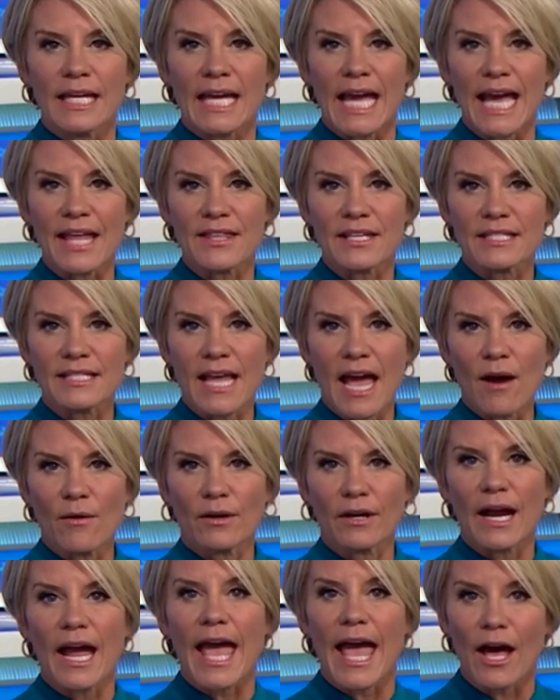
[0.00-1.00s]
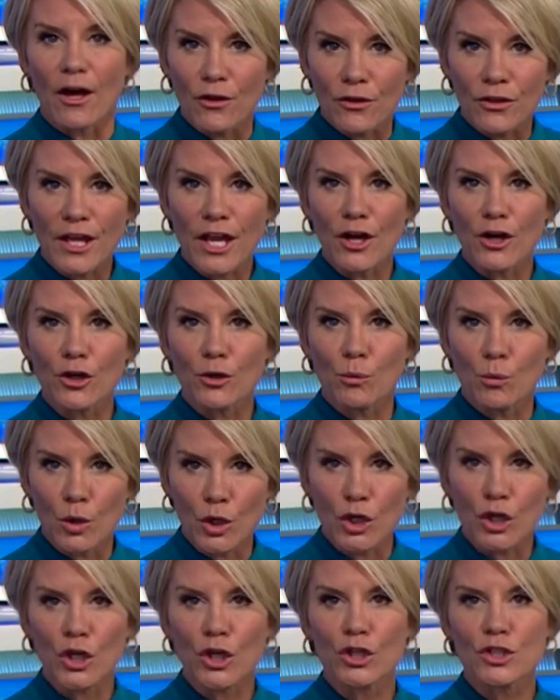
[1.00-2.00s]
At this hour, Healthcare
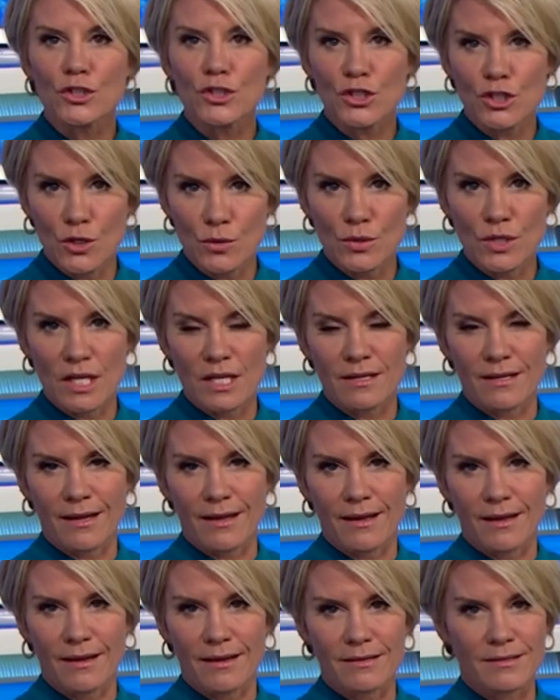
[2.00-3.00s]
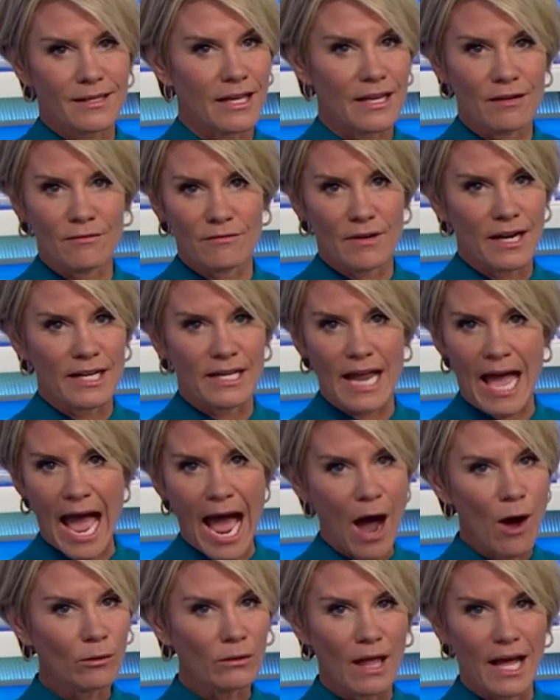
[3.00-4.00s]
Workers Union is getting ready to
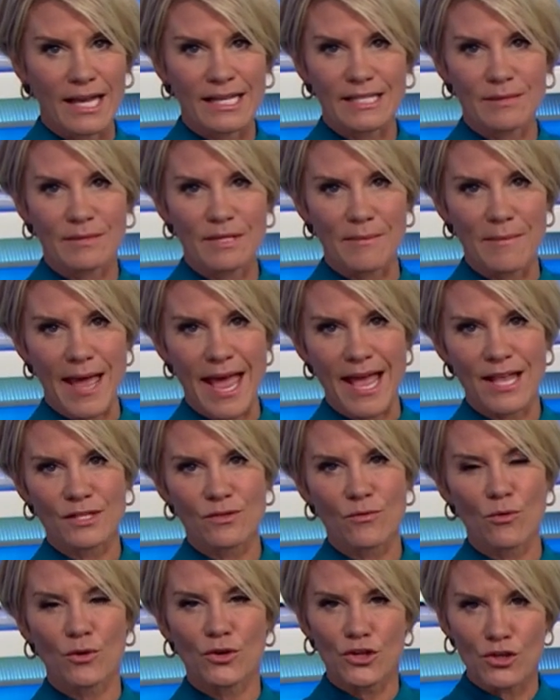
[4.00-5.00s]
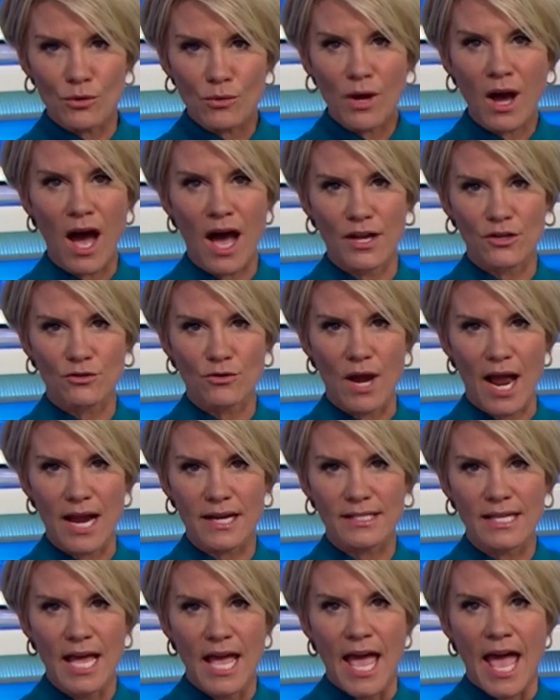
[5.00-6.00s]
outline some demands for new
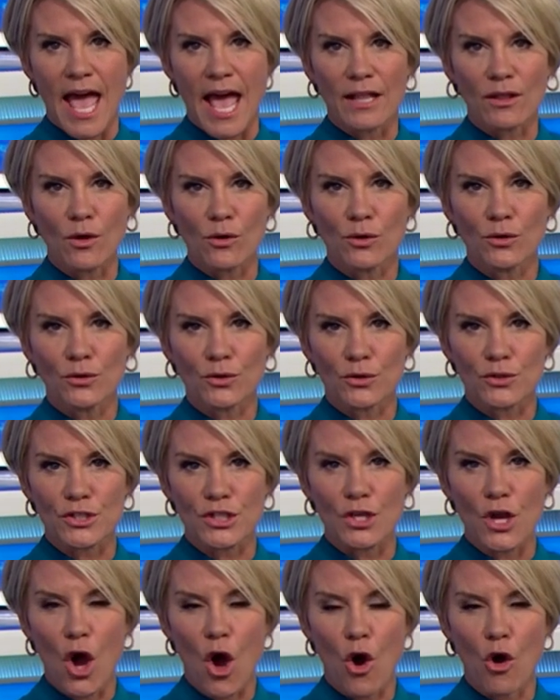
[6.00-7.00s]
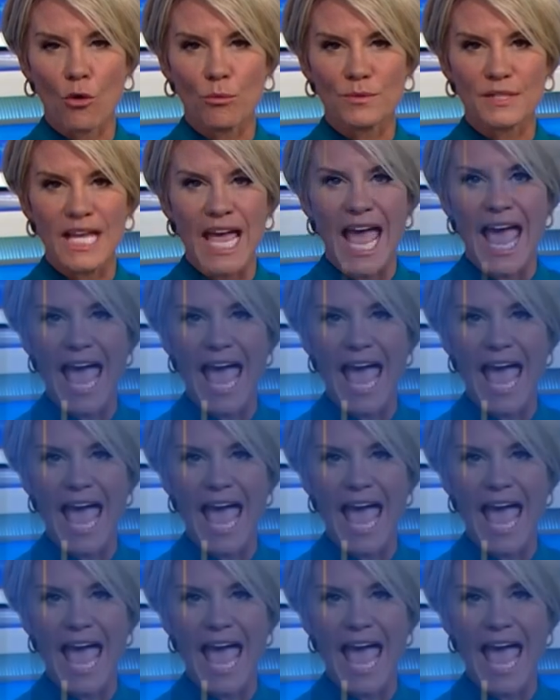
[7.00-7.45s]
contracts at local nursing homes.